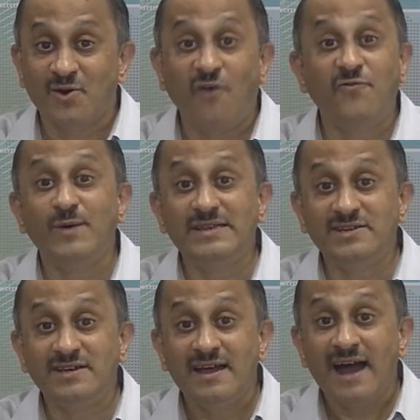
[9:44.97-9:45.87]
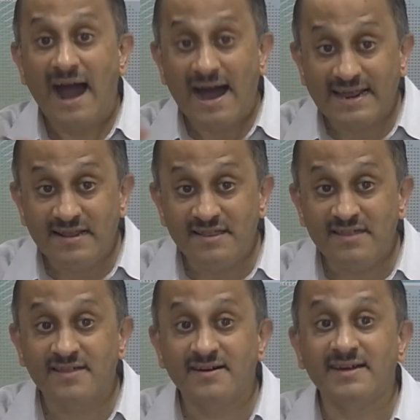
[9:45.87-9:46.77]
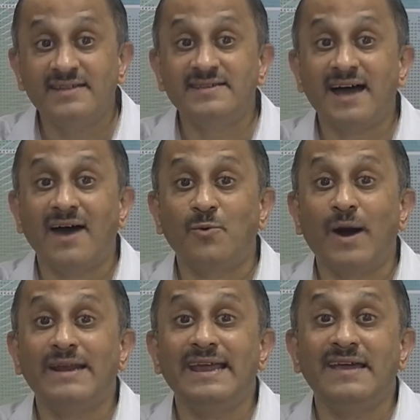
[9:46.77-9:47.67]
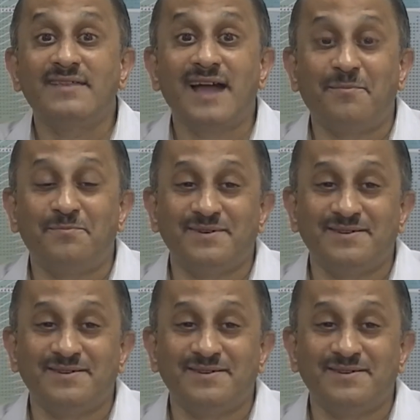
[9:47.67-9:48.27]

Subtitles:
of which RLC circuits are one example.